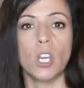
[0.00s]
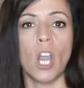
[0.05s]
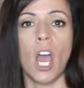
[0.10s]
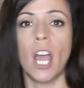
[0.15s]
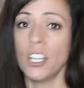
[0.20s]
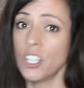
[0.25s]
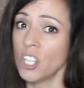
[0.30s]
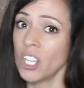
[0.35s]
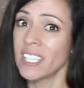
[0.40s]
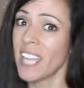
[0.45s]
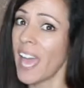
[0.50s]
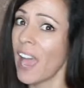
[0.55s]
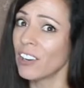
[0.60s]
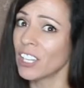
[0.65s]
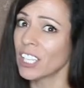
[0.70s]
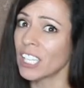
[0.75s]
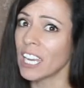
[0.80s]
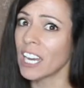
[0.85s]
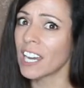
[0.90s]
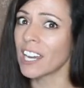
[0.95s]
Not just how
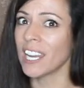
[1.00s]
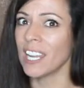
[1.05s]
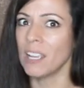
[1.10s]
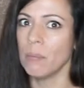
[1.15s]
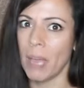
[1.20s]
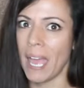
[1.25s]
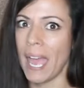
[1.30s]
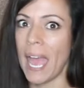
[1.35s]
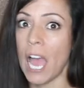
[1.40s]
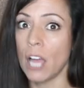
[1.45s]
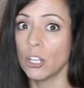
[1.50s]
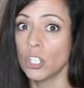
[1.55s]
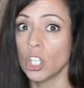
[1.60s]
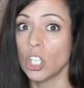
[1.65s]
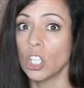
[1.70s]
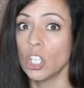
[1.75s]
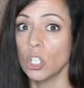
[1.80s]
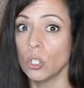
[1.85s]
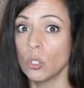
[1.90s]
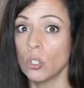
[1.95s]
to carry, but how
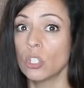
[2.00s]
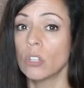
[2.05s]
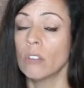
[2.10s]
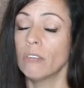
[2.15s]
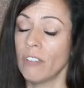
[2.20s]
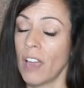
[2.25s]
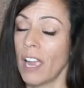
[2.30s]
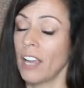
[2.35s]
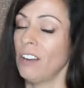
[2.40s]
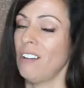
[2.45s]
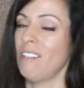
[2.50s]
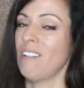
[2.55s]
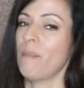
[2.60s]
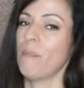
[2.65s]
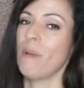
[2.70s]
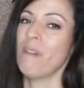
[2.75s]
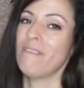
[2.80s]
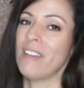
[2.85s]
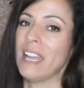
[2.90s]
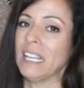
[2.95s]
to use the
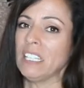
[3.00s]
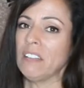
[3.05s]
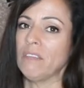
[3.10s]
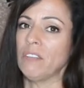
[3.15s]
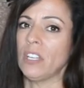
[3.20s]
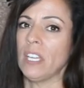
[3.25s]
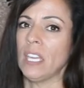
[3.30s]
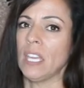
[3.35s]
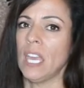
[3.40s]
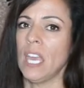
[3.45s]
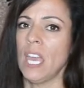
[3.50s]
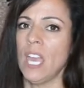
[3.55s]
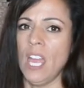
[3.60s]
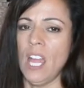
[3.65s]
firearm effectively.